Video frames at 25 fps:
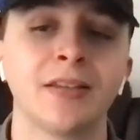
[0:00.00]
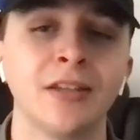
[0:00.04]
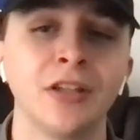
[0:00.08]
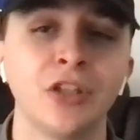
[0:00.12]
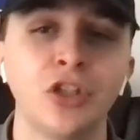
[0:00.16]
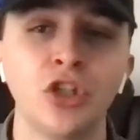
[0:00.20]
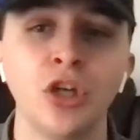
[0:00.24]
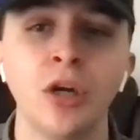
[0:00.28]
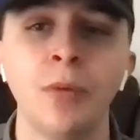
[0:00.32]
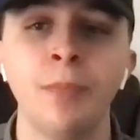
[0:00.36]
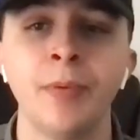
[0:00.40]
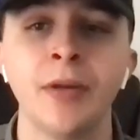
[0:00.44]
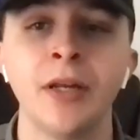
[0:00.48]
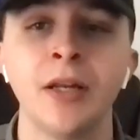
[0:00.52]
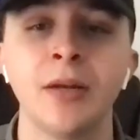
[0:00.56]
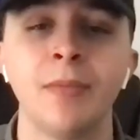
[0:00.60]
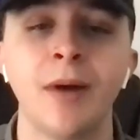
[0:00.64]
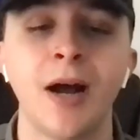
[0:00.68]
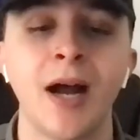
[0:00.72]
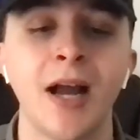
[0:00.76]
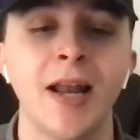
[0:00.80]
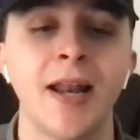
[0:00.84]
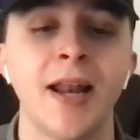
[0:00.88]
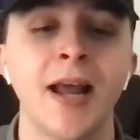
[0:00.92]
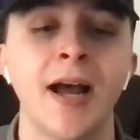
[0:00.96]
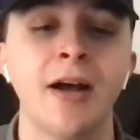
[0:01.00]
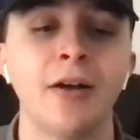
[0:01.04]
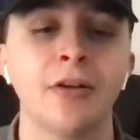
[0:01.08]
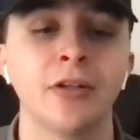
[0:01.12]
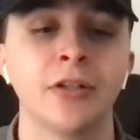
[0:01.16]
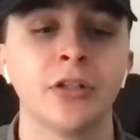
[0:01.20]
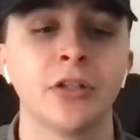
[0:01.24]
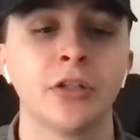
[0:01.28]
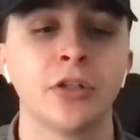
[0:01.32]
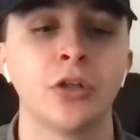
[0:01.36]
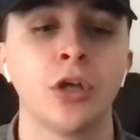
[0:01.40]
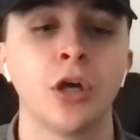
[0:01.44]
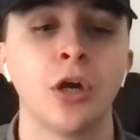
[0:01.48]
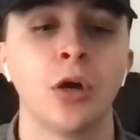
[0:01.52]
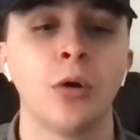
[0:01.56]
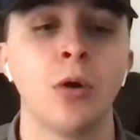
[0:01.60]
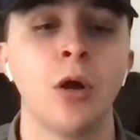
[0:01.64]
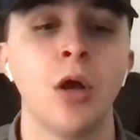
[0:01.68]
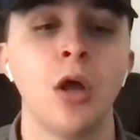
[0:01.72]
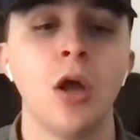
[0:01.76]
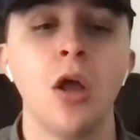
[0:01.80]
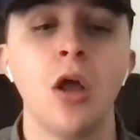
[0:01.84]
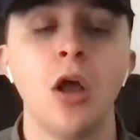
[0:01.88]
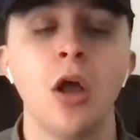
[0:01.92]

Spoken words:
Let's jump into my analysis, though,